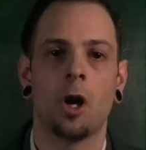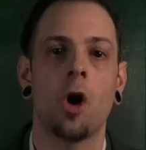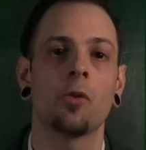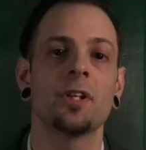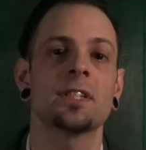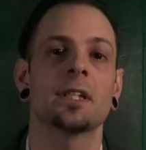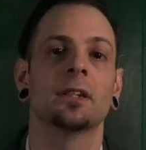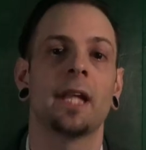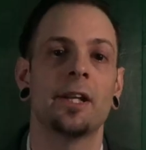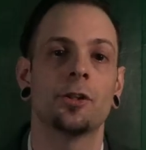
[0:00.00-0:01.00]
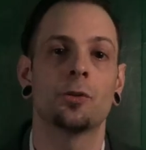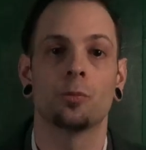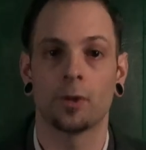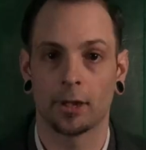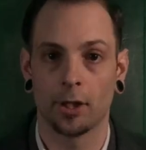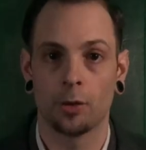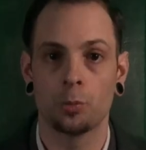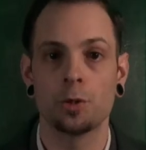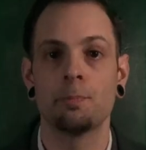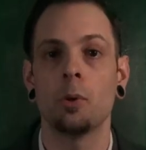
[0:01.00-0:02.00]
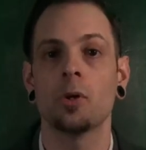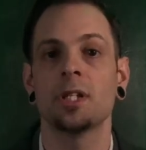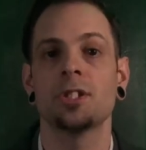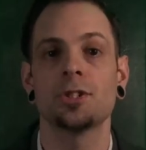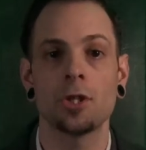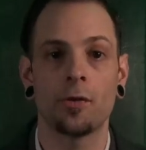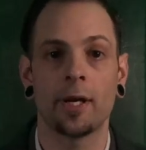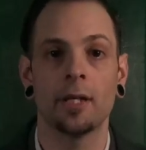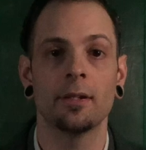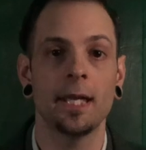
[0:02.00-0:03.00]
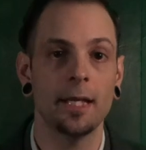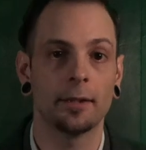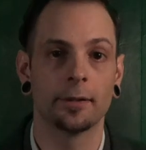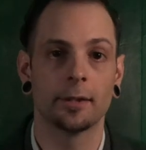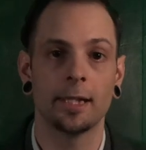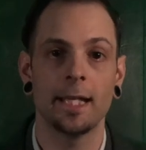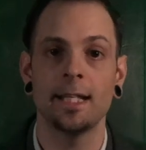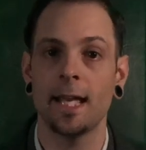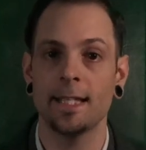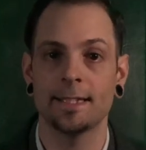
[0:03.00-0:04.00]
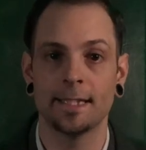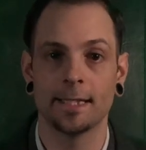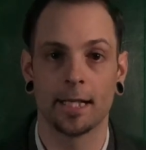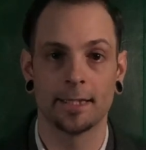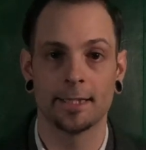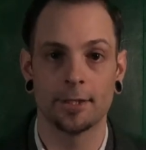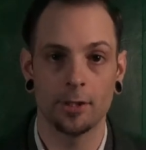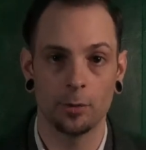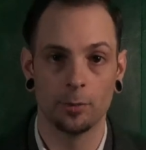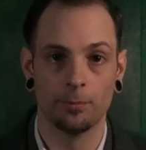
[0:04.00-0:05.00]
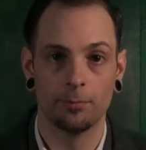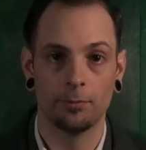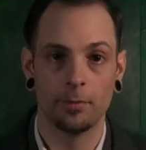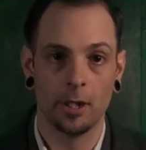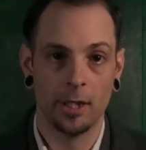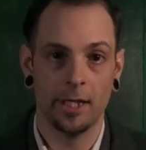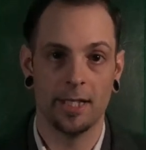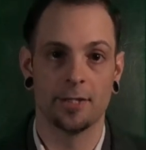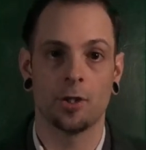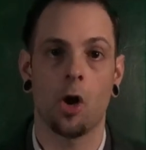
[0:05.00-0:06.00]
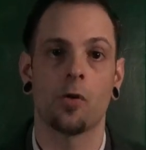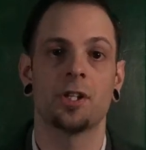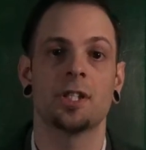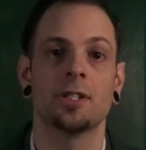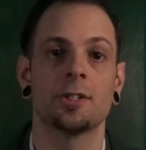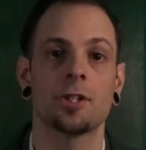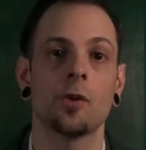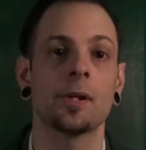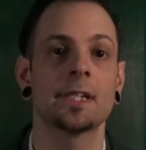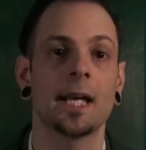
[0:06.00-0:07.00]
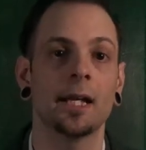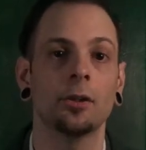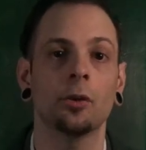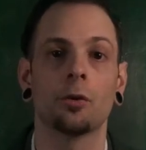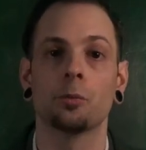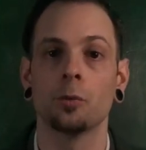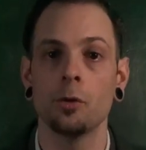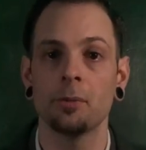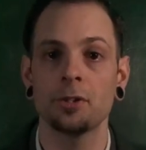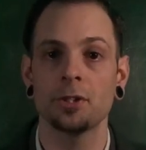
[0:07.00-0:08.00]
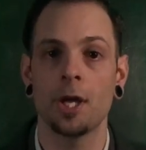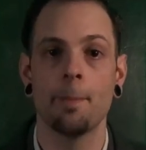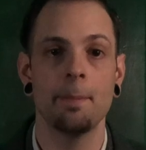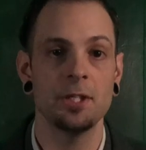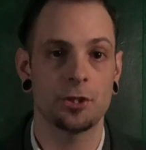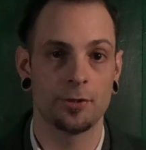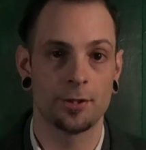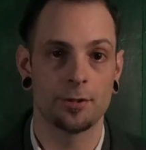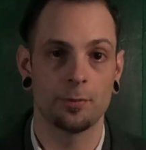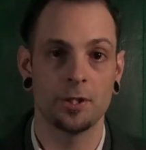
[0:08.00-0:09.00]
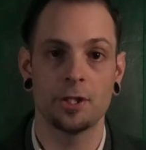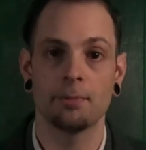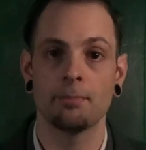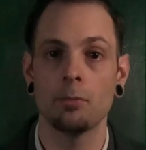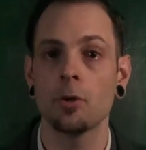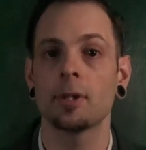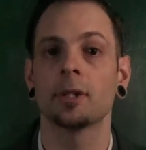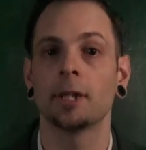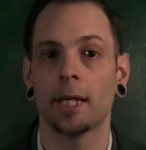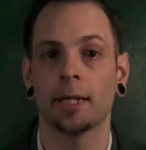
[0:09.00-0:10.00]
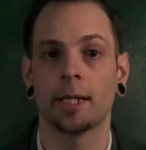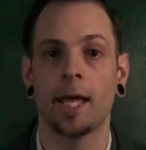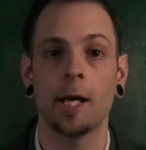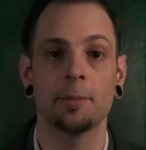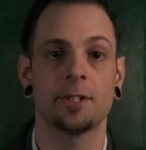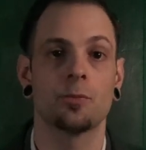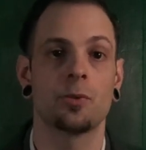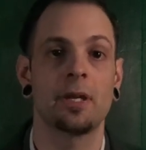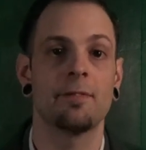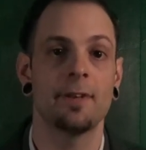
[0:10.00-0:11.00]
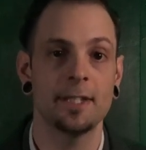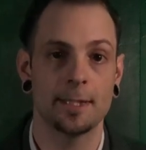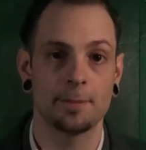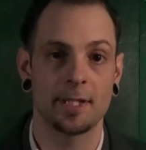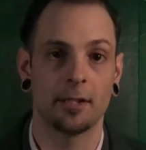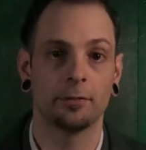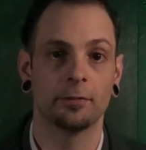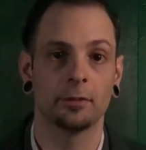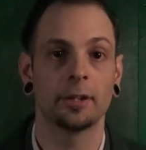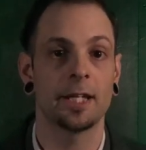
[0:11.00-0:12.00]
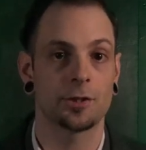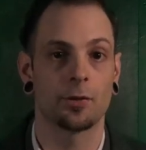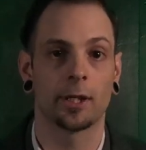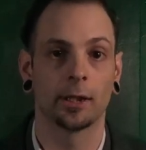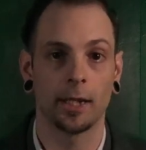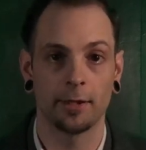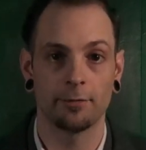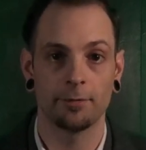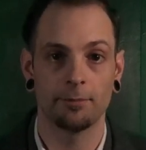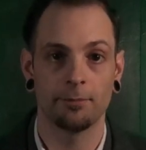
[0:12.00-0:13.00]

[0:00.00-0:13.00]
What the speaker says: Horace Leonard Ridler was born in Surrey, England in 1892. His origins are a tangle of rumours and mysteries which more than likely helped him reinvent himself later on in life.